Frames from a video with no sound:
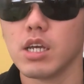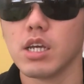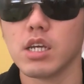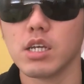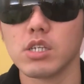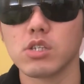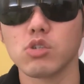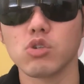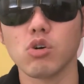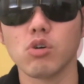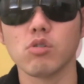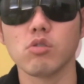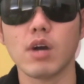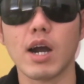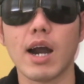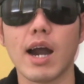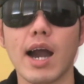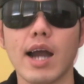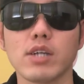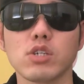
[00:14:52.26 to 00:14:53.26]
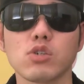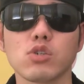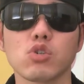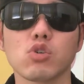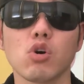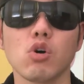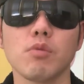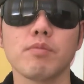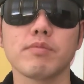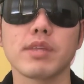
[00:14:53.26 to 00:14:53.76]
So I just
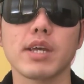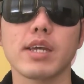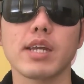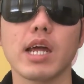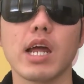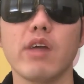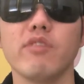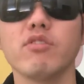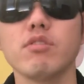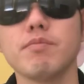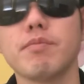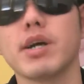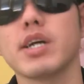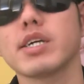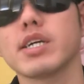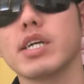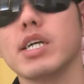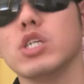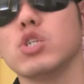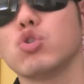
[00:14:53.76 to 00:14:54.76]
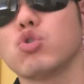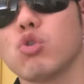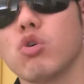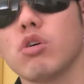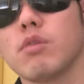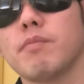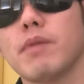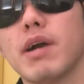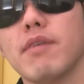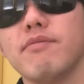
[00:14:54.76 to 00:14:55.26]
hope that everybody enjoyed
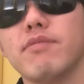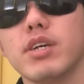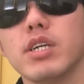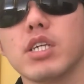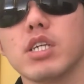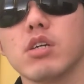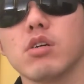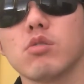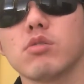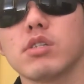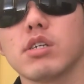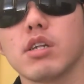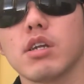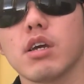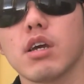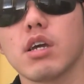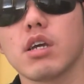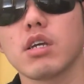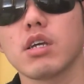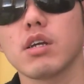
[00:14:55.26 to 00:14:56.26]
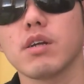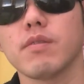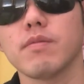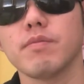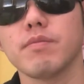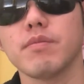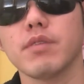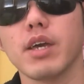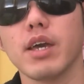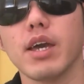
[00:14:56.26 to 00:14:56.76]
my video today,
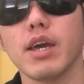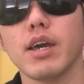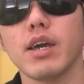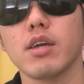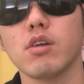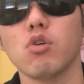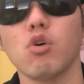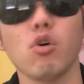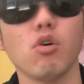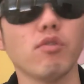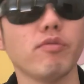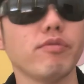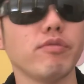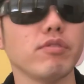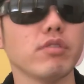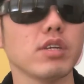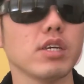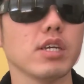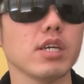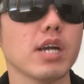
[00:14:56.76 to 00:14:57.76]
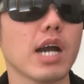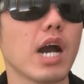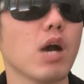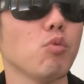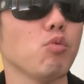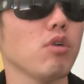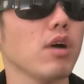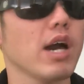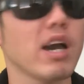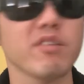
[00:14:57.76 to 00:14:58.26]
and hopefully I
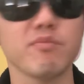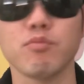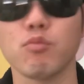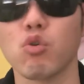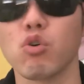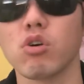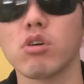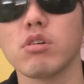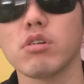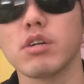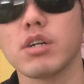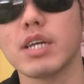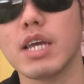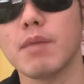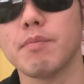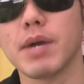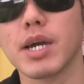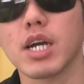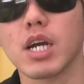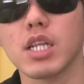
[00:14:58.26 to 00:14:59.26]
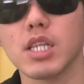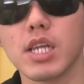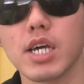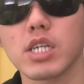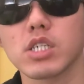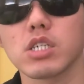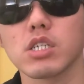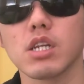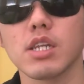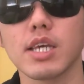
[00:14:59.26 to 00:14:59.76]
will have more in my
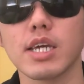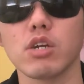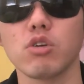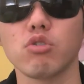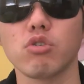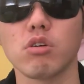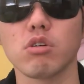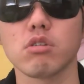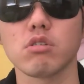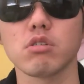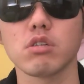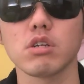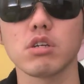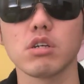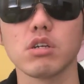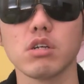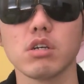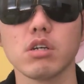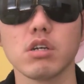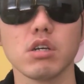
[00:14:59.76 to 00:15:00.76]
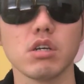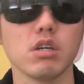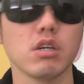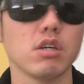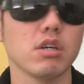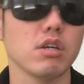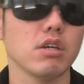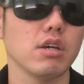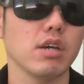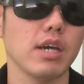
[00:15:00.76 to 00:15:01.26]
collection later on.
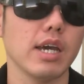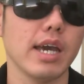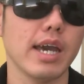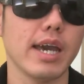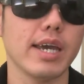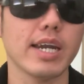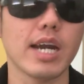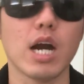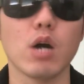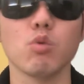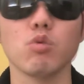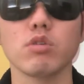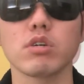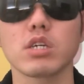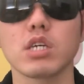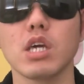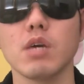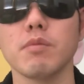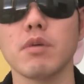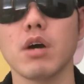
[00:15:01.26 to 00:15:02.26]
and I will keep